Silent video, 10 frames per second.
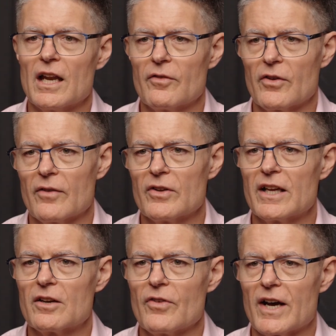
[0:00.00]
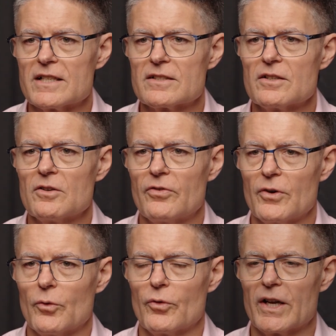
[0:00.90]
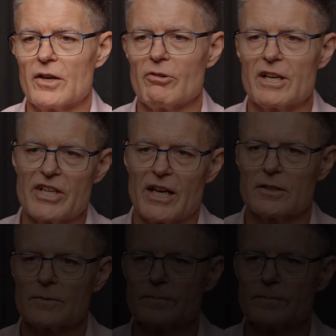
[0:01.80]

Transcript: And if you ever need advice, feel free to reach out.